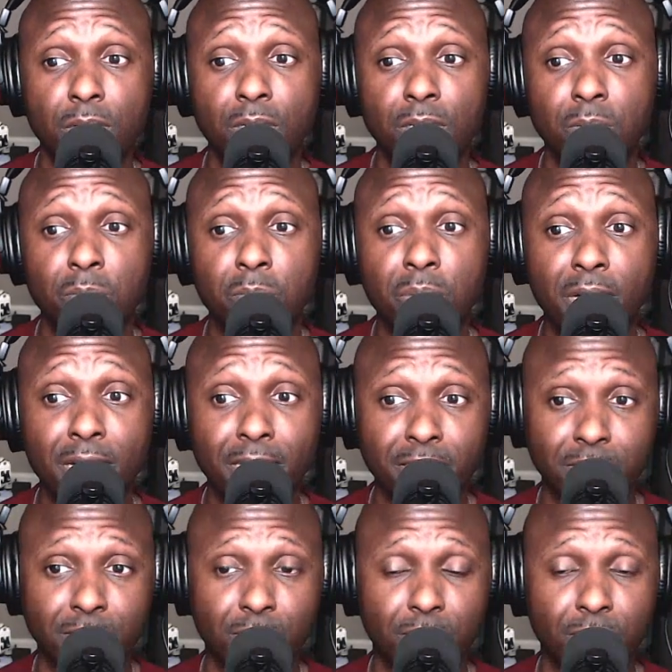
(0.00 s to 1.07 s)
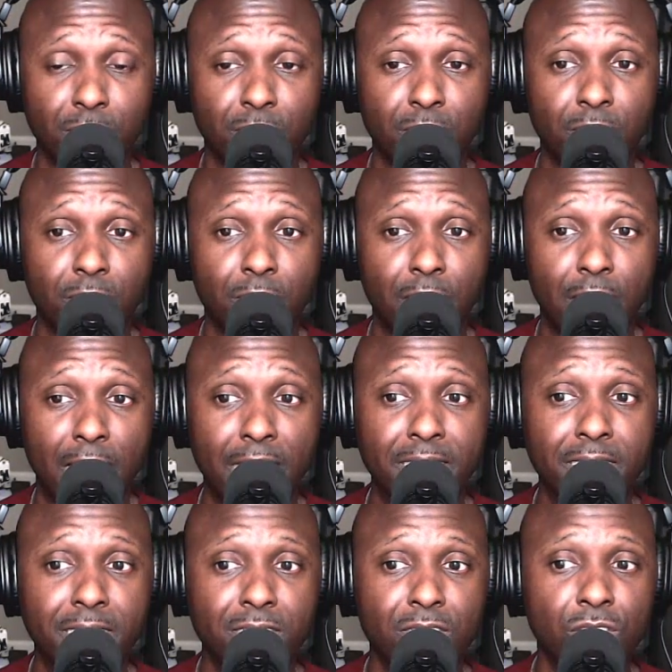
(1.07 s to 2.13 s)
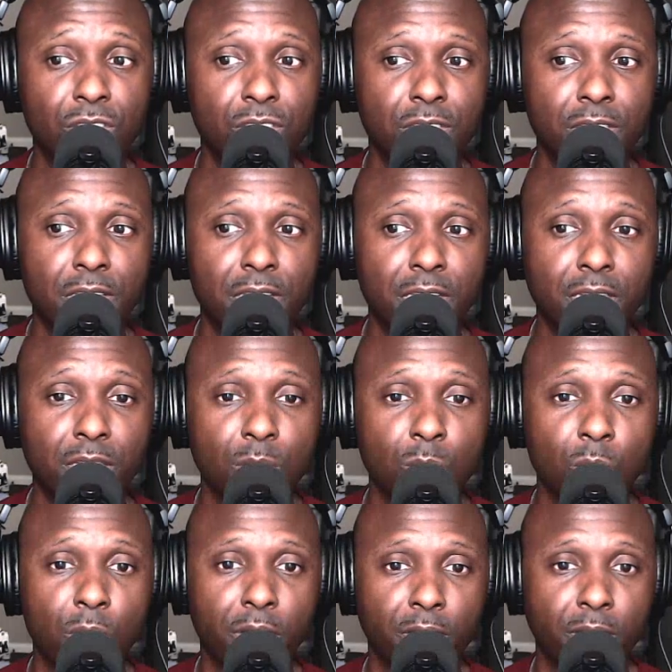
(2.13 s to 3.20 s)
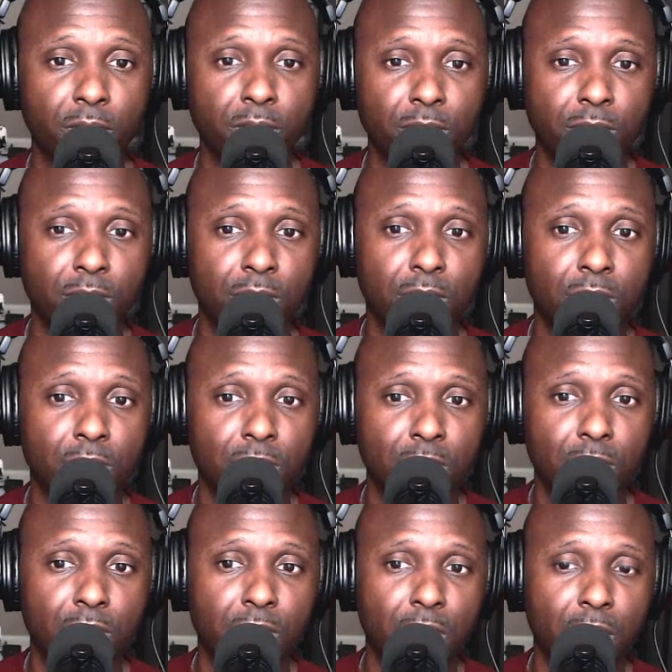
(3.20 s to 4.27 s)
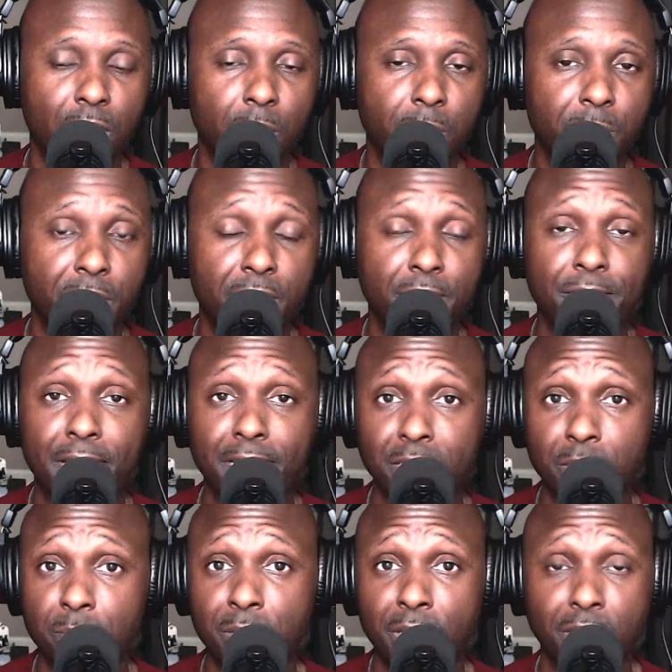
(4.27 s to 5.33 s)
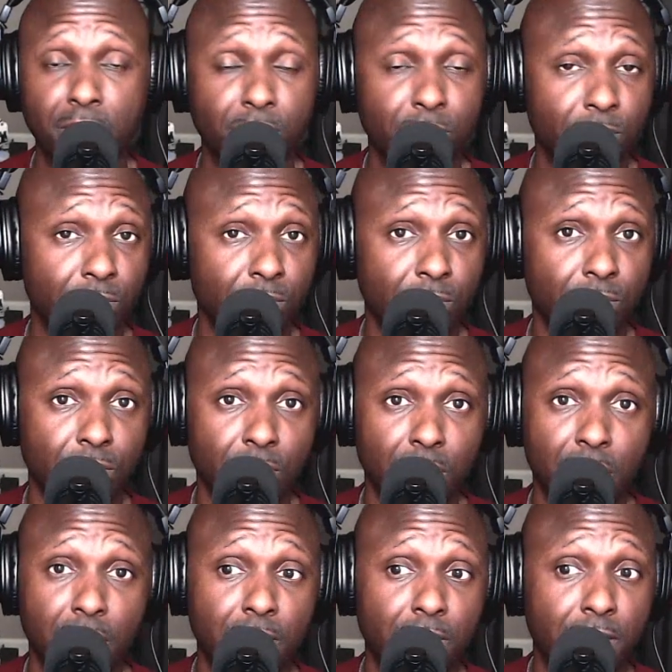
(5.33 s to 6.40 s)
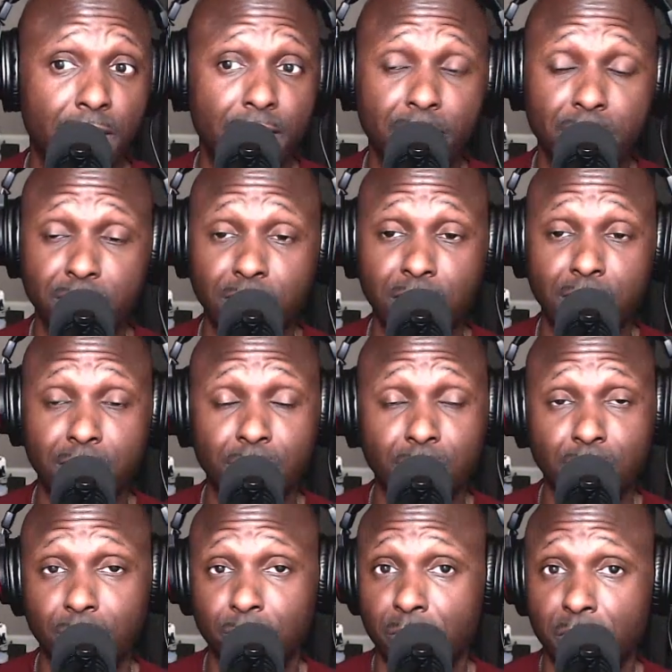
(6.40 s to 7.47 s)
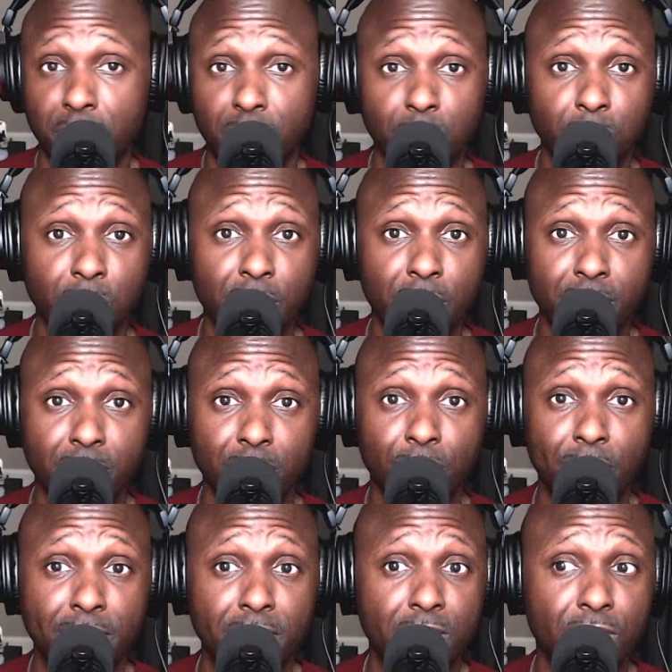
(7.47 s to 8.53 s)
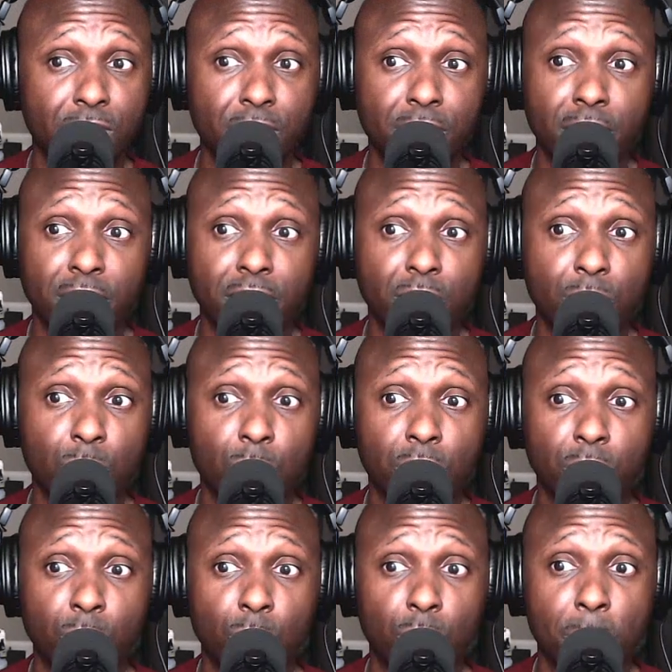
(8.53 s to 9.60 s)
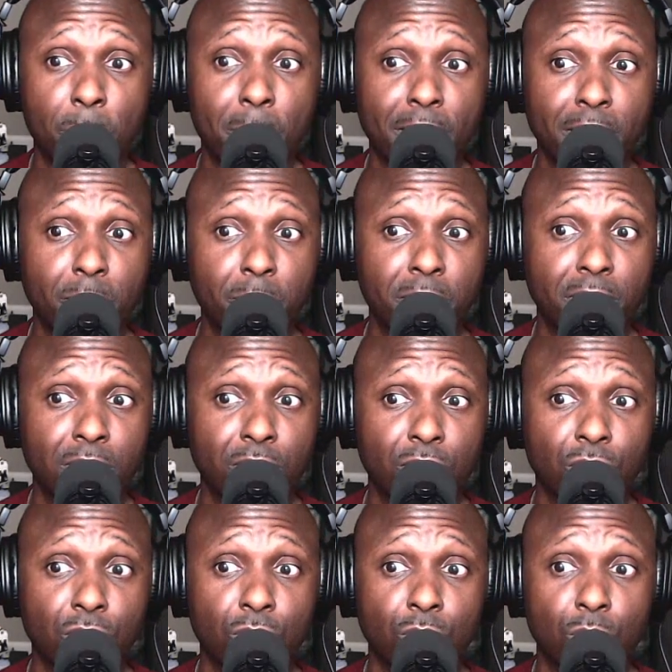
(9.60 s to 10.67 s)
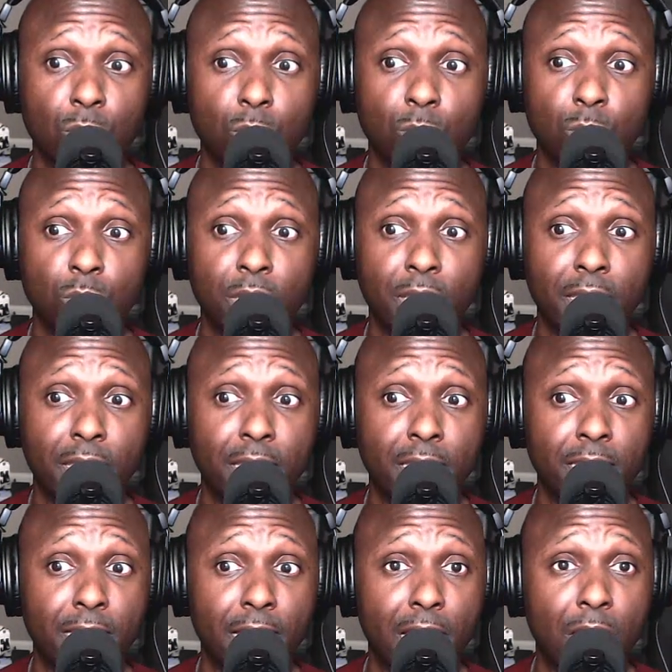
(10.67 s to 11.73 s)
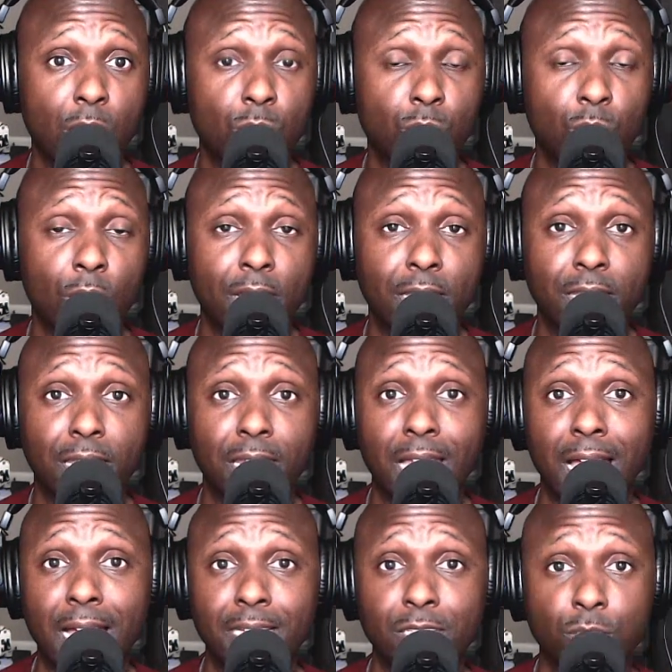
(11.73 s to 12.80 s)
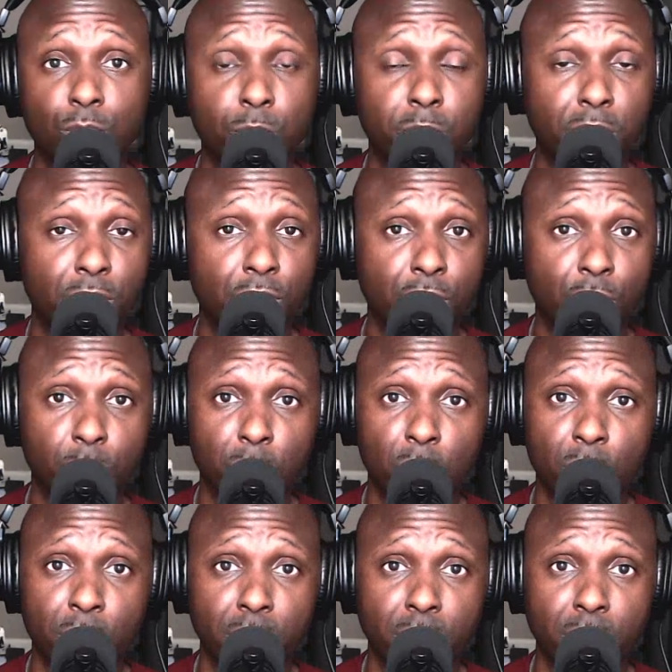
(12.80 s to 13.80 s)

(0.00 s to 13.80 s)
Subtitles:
But I didn't see anywhere in that debate, and like I said, this being objective, I didn't see anywhere where Mike Pence told a outright lie to push his point.